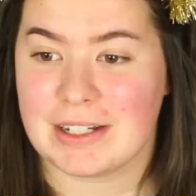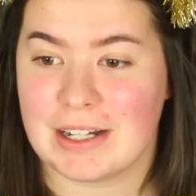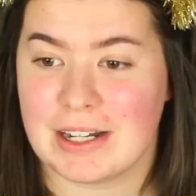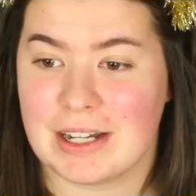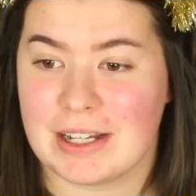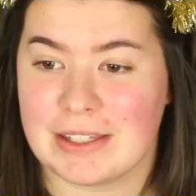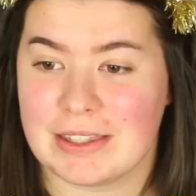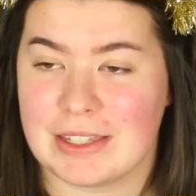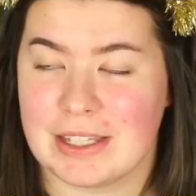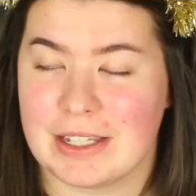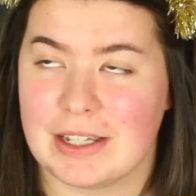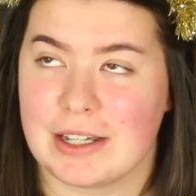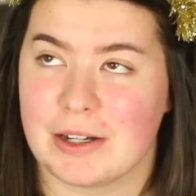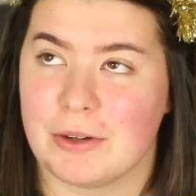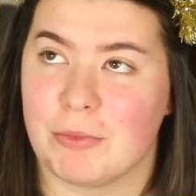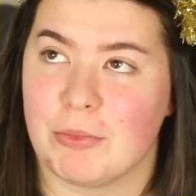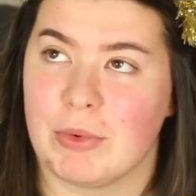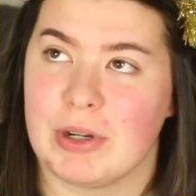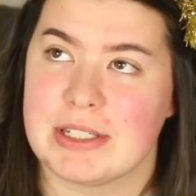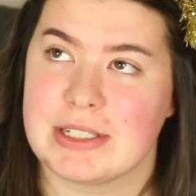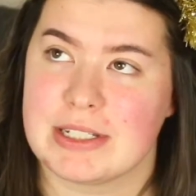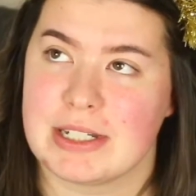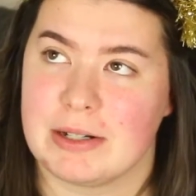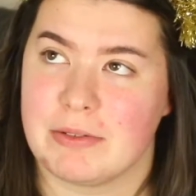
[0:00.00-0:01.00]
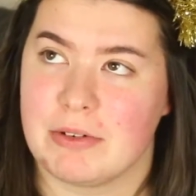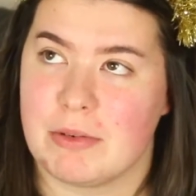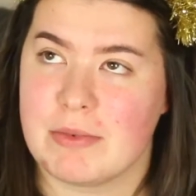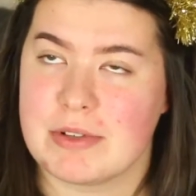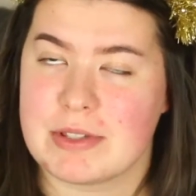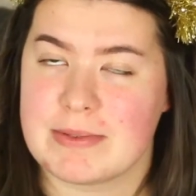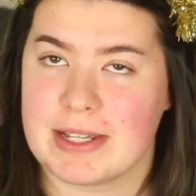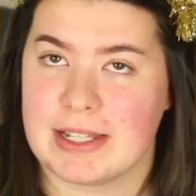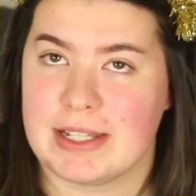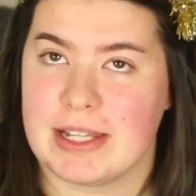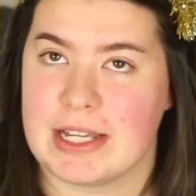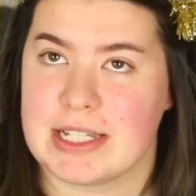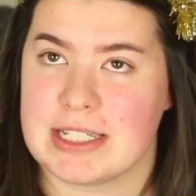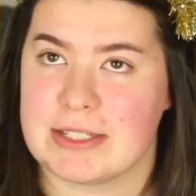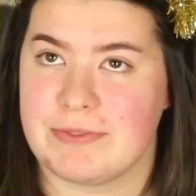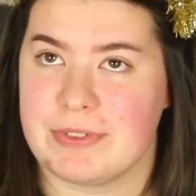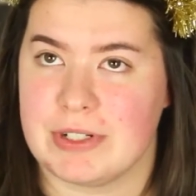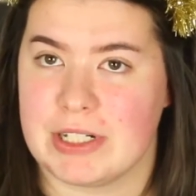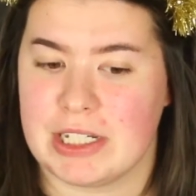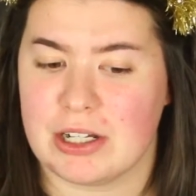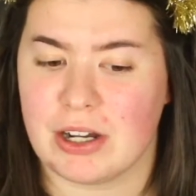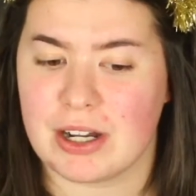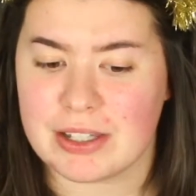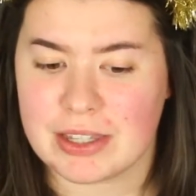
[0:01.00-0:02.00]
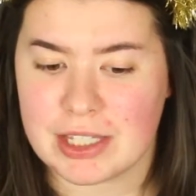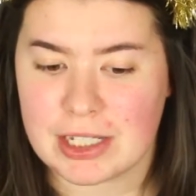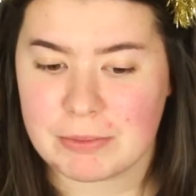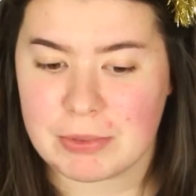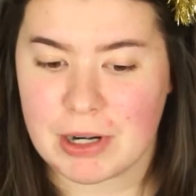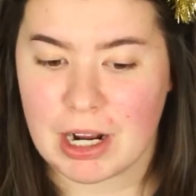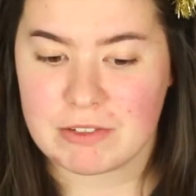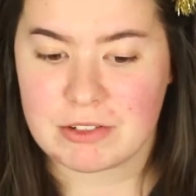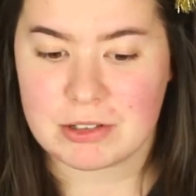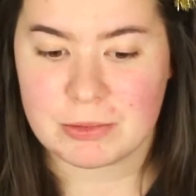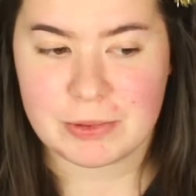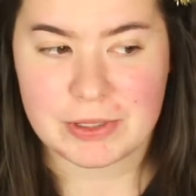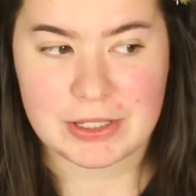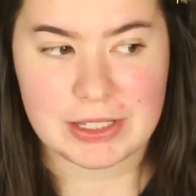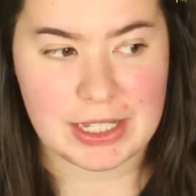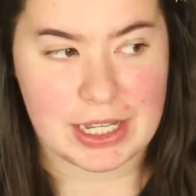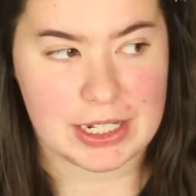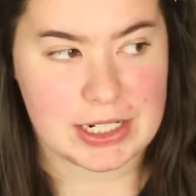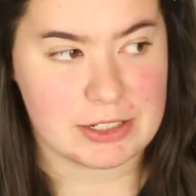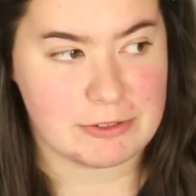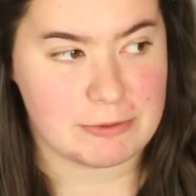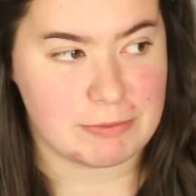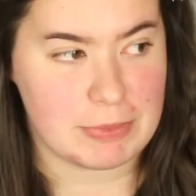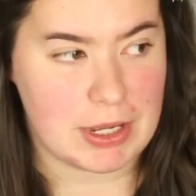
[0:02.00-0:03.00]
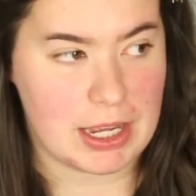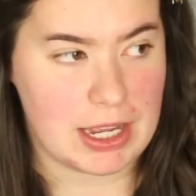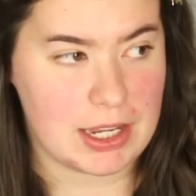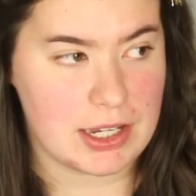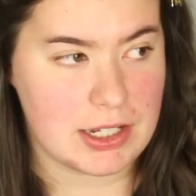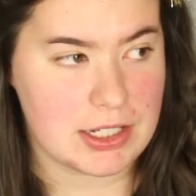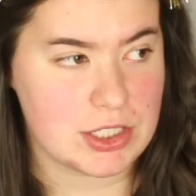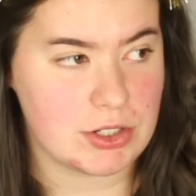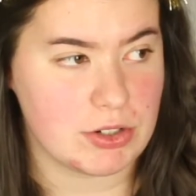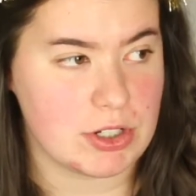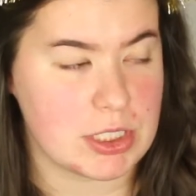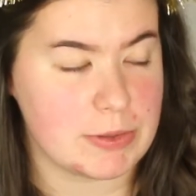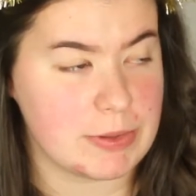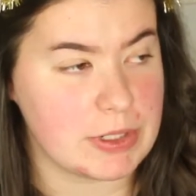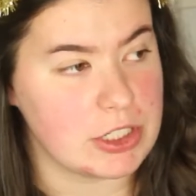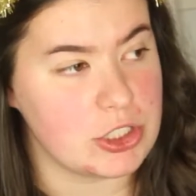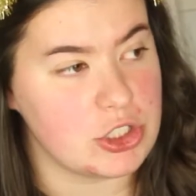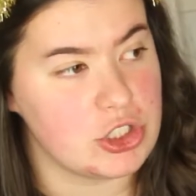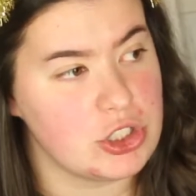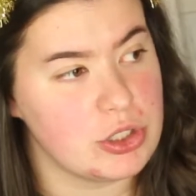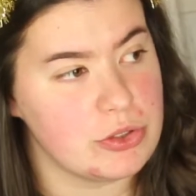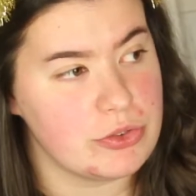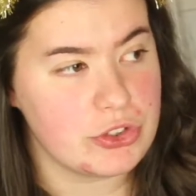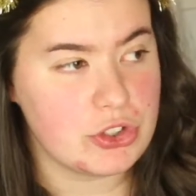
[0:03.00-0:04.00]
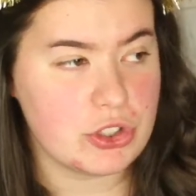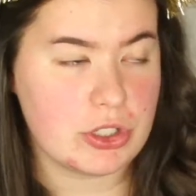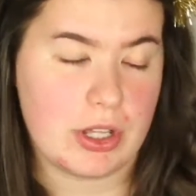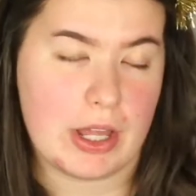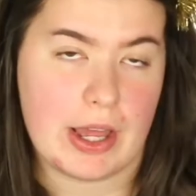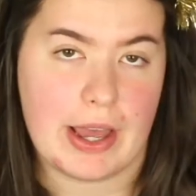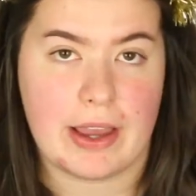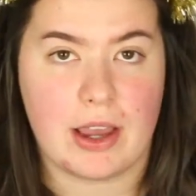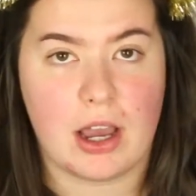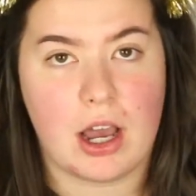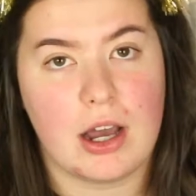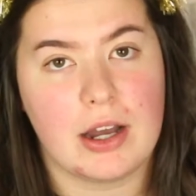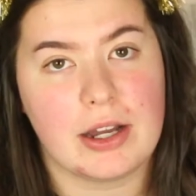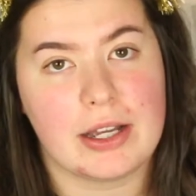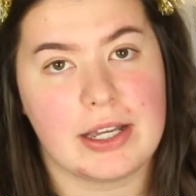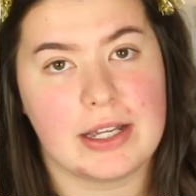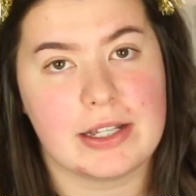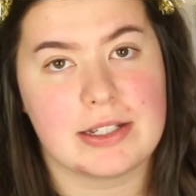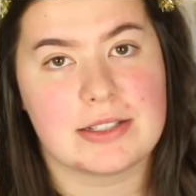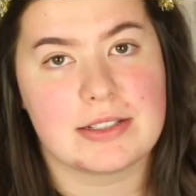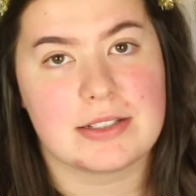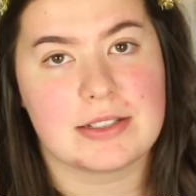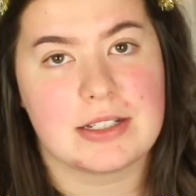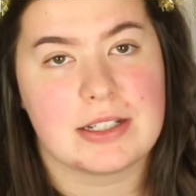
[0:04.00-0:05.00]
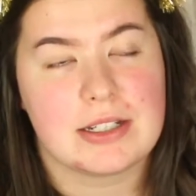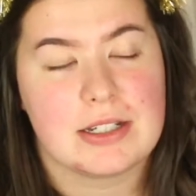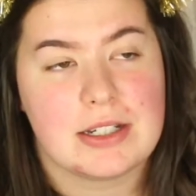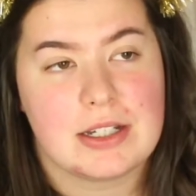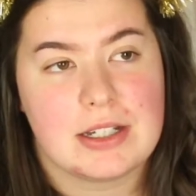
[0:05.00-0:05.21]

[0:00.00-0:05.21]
I think, when was my last video? I think probably the end of May, so it's been June, July, August,